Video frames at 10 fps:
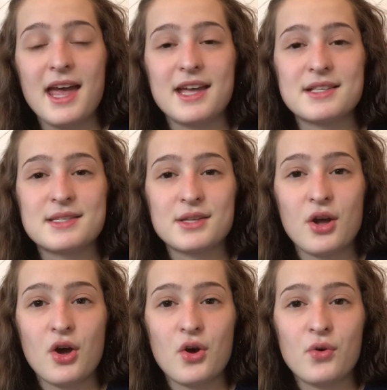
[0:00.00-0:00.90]
And
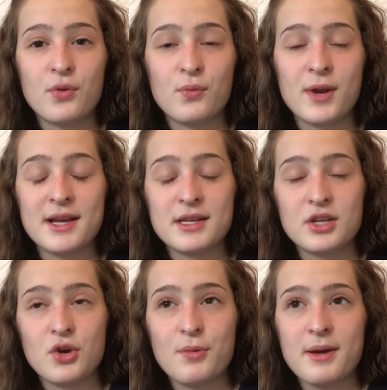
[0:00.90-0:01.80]
so when I
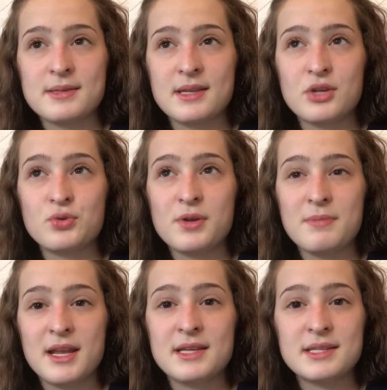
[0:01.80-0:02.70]
go about scheduling
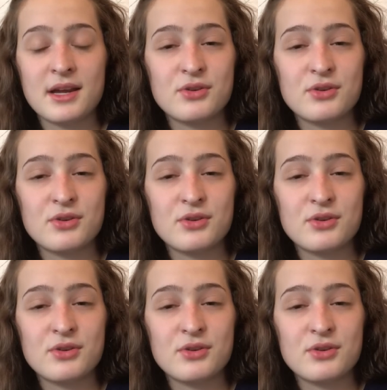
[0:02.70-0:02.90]
meetings,